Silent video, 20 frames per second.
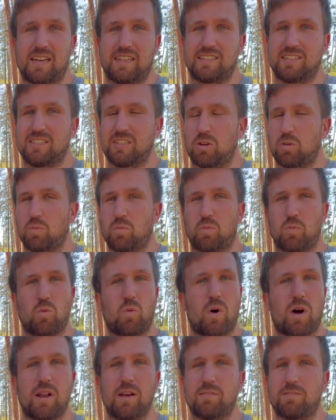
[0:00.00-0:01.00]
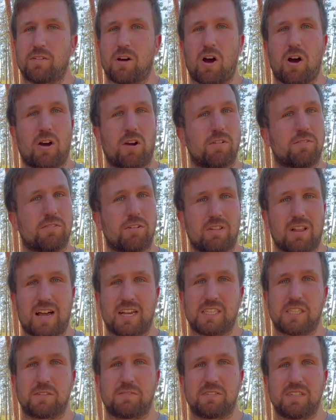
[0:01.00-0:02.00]
You know, one of our
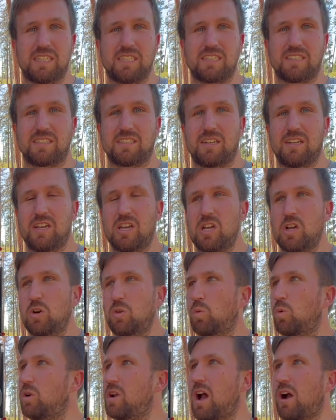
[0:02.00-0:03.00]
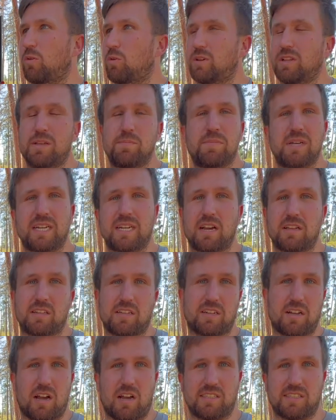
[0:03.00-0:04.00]
philosophies, we're not really big on
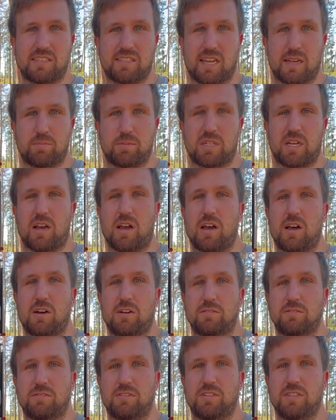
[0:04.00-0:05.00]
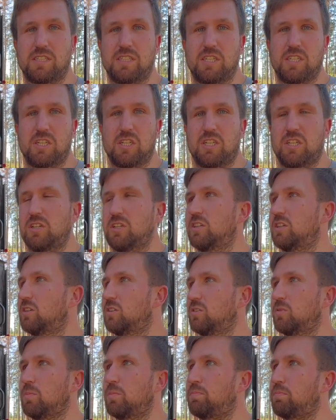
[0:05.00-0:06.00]
the concept of
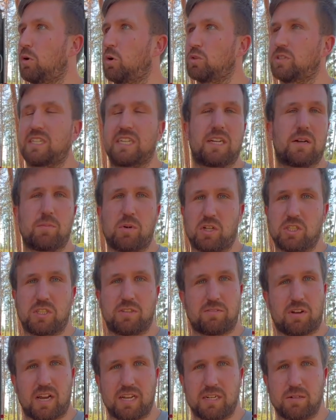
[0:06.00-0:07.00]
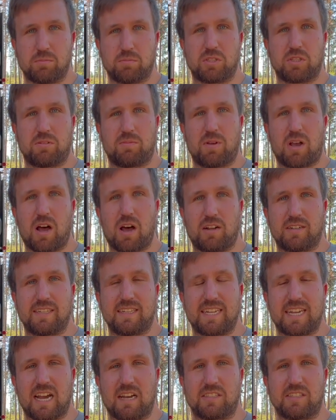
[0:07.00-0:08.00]
bolting a bunch of items onto
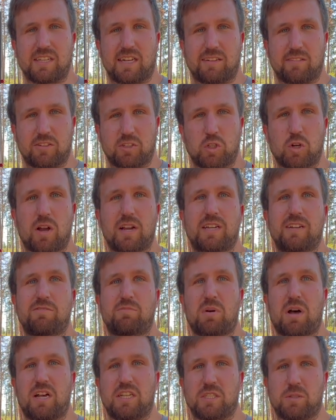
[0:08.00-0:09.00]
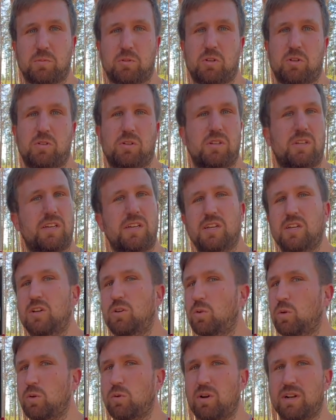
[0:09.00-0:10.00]
the outside of the truck if possible.
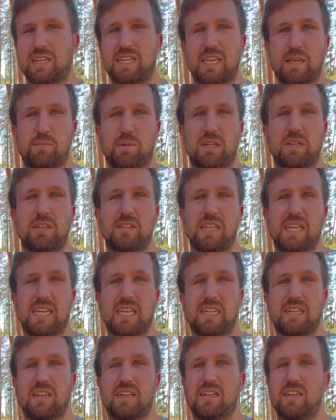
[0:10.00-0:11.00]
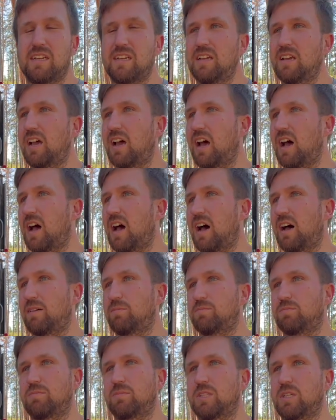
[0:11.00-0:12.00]
We want to keep it clean.
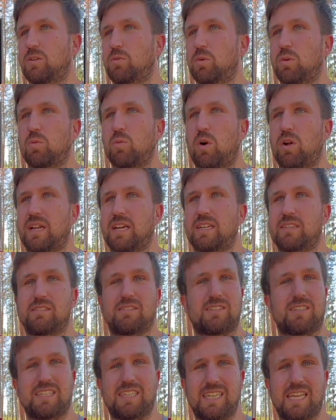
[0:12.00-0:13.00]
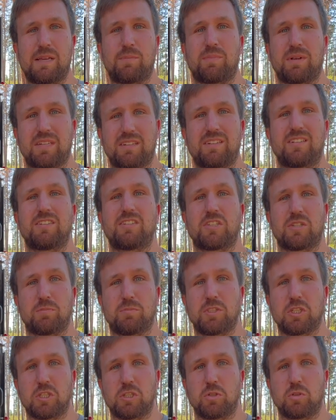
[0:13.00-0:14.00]
You know, we want to keep it
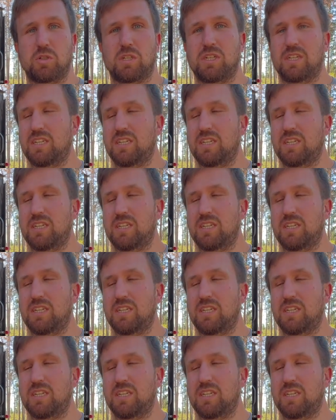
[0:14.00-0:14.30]
subdued.